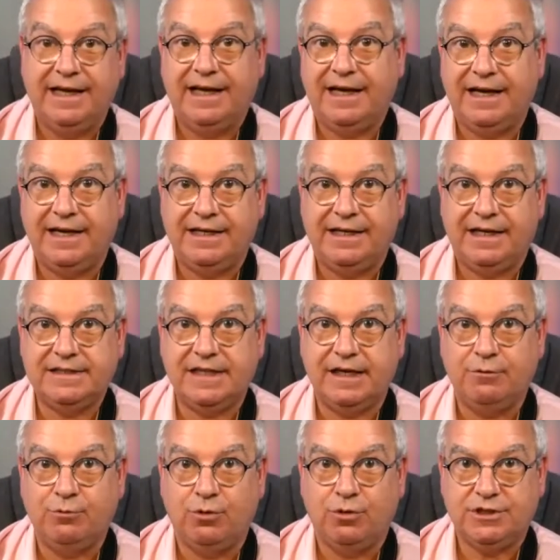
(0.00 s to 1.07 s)
And as I
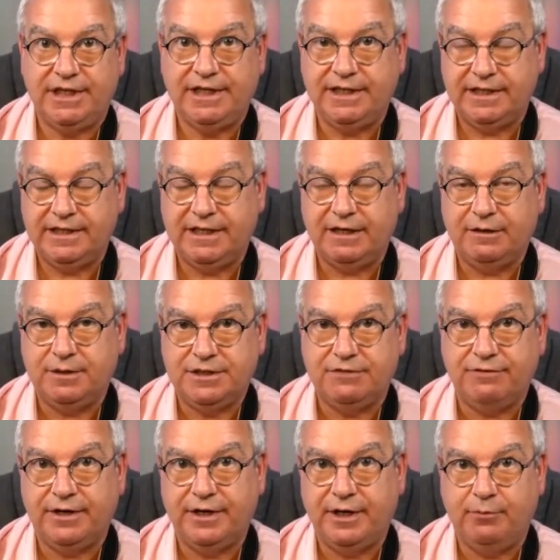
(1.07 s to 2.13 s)
walked in, there was a
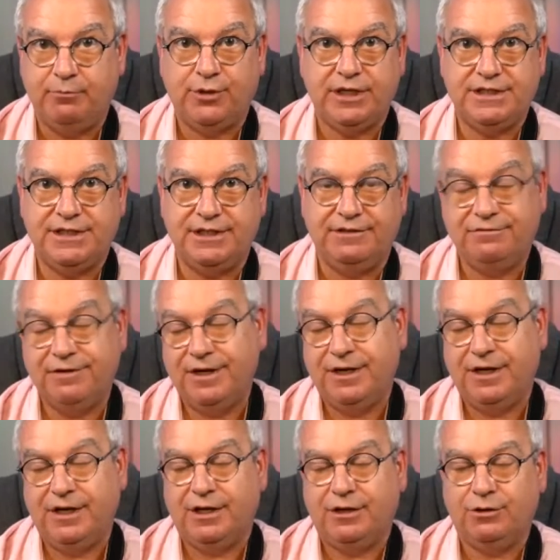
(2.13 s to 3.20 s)
very impressive
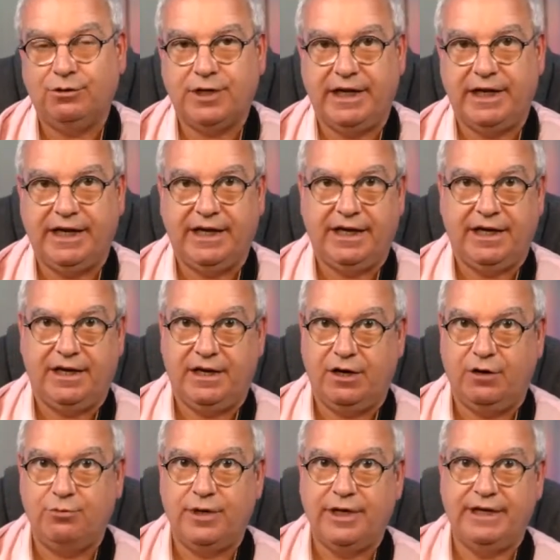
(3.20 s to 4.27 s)
looking uh,
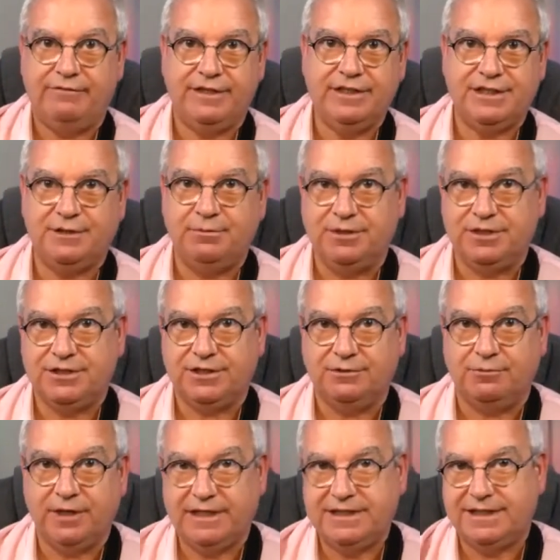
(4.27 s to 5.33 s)
array of instruments on the
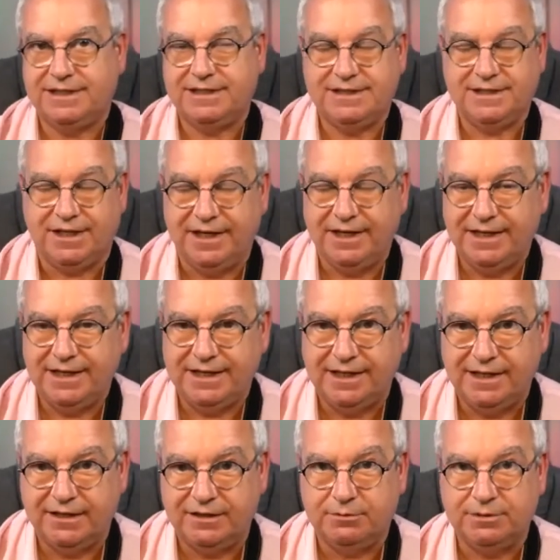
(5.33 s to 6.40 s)
right hand side.
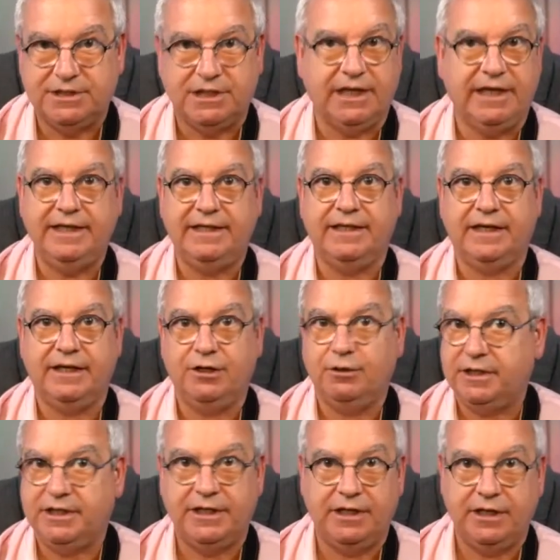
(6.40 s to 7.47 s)
And uh, there was a lady there who
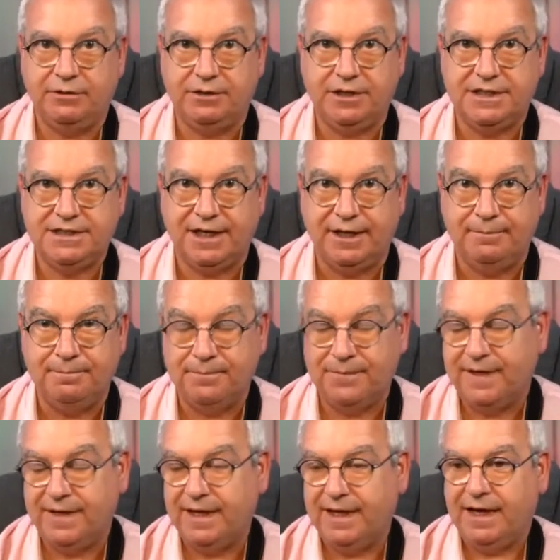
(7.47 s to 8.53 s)
I didn't know at the time.
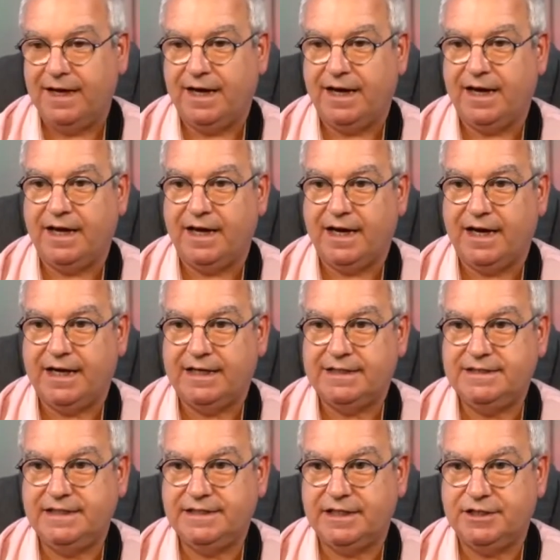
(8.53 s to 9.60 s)
Uh, and
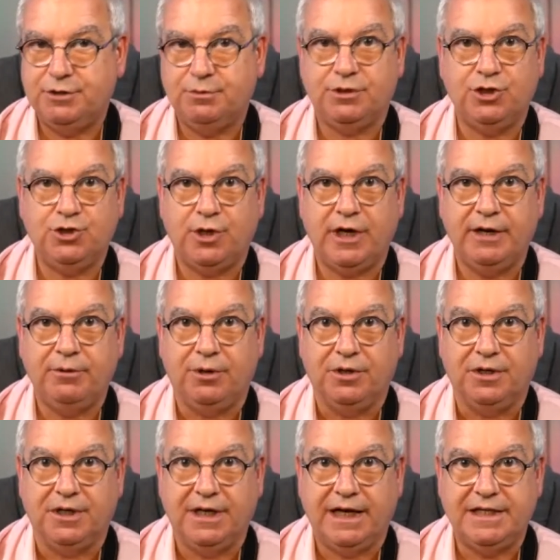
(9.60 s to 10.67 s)
she said, Do you want to try
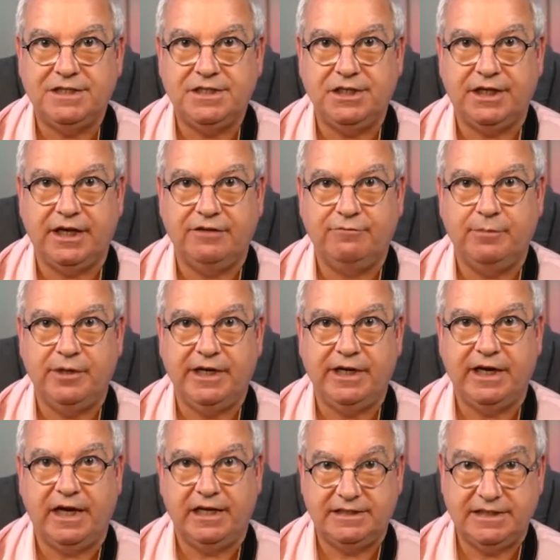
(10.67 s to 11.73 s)
one? And she gave me
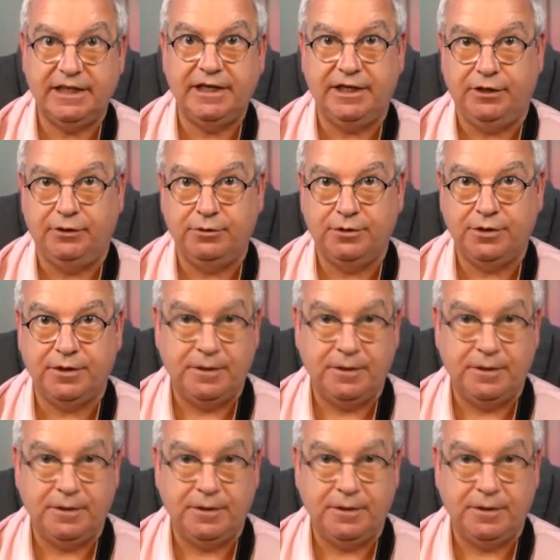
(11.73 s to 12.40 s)
a, a tenor uke.